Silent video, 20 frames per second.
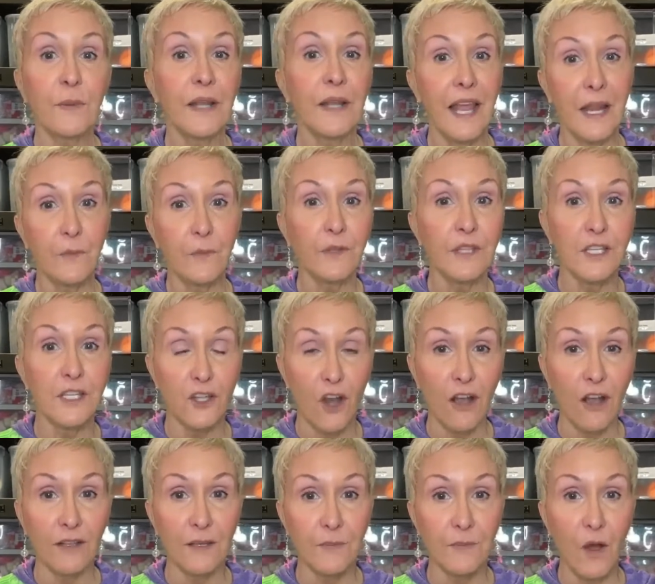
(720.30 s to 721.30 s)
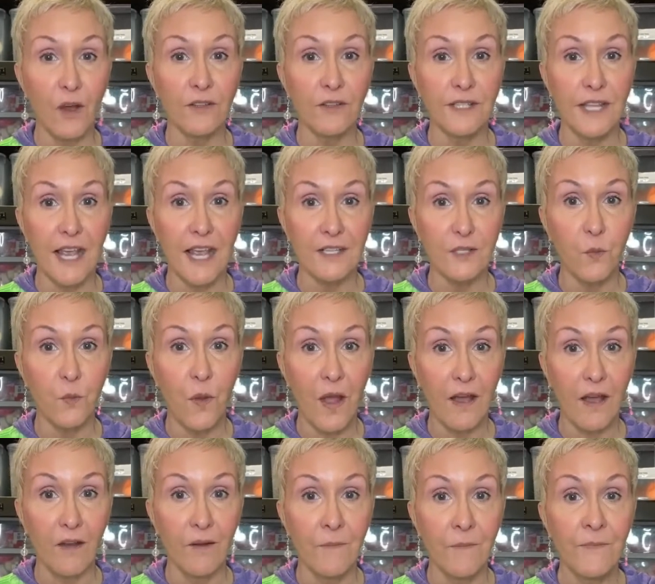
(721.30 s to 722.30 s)
playing with the Jolly Balls as
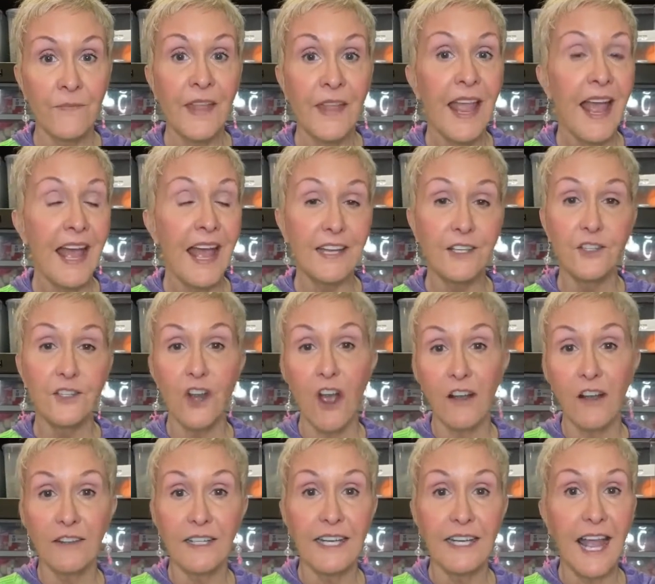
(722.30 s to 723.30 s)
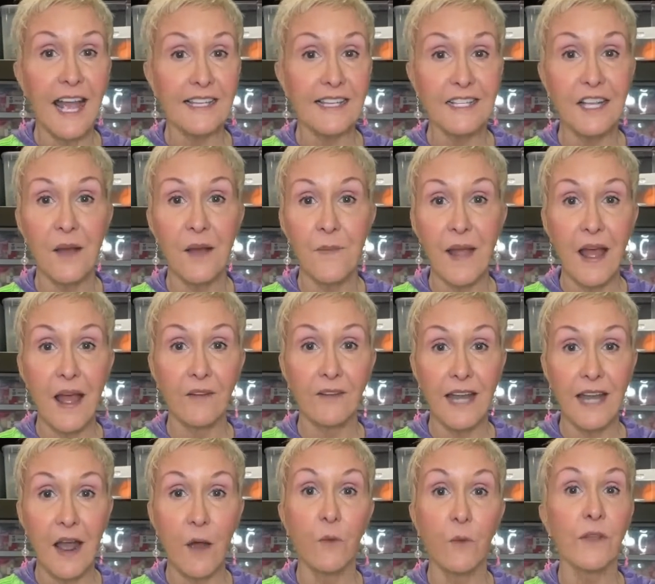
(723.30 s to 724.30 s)
well. And Jolly has come out
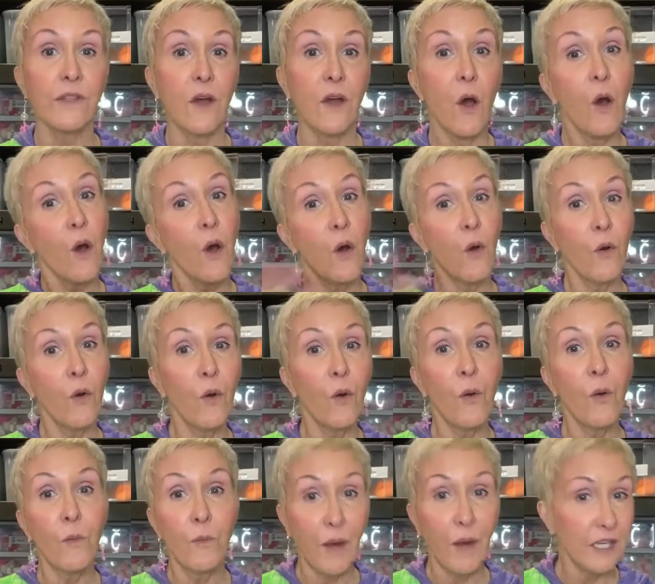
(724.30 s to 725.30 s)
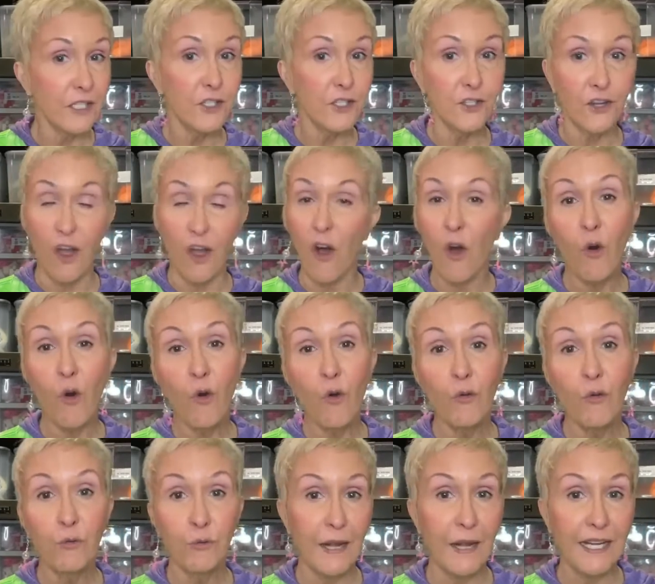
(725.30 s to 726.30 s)
now with a whole
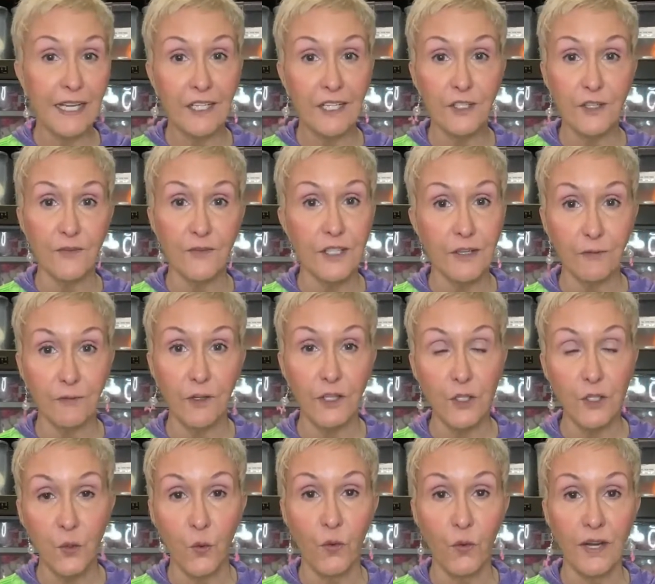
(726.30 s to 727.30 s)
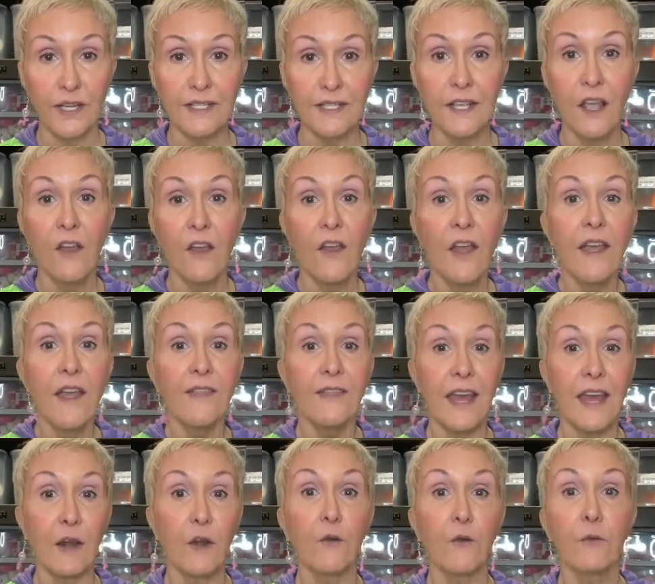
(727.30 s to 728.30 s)
range of different toys
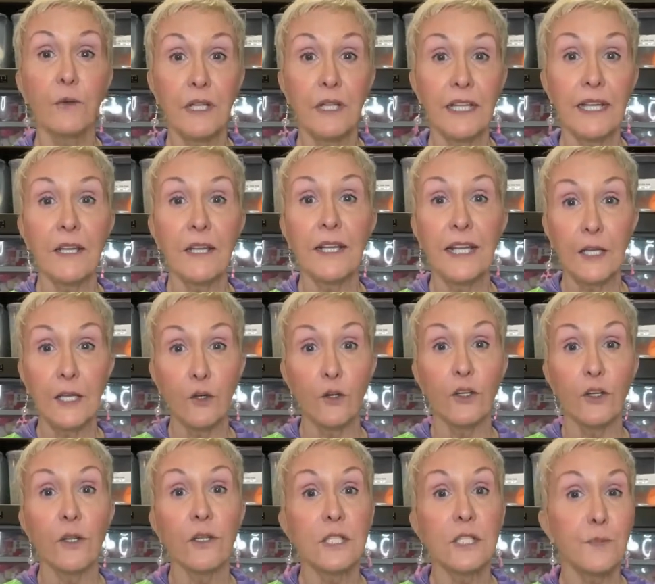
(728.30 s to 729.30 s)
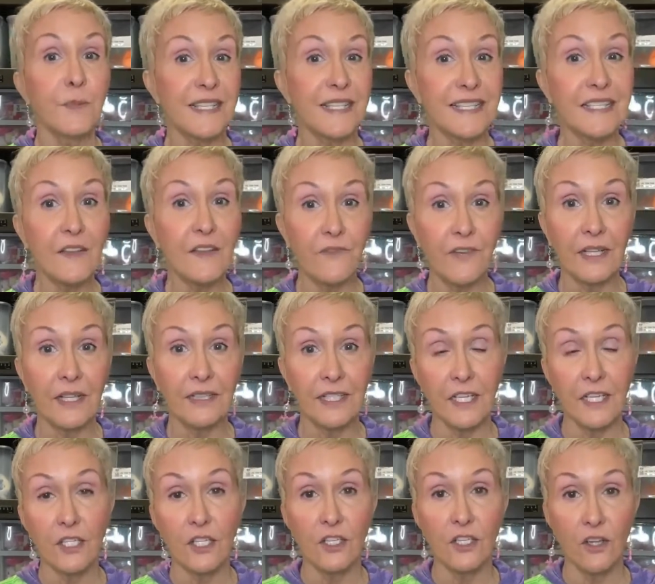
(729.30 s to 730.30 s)
that are really geared
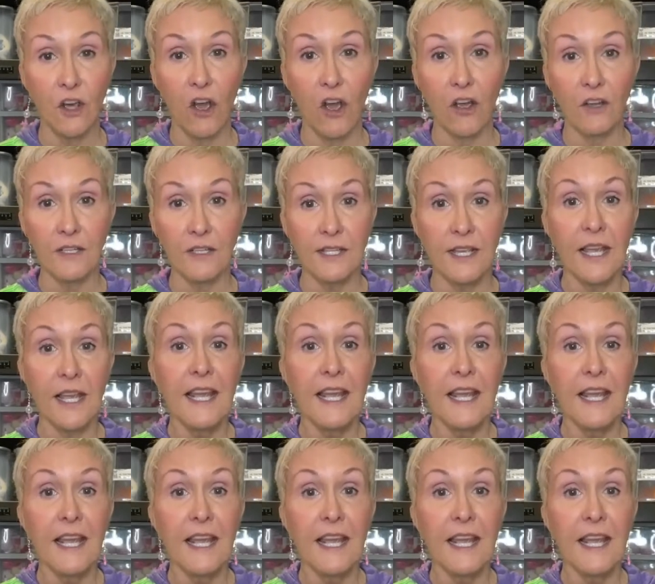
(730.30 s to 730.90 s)
specifically to dogs.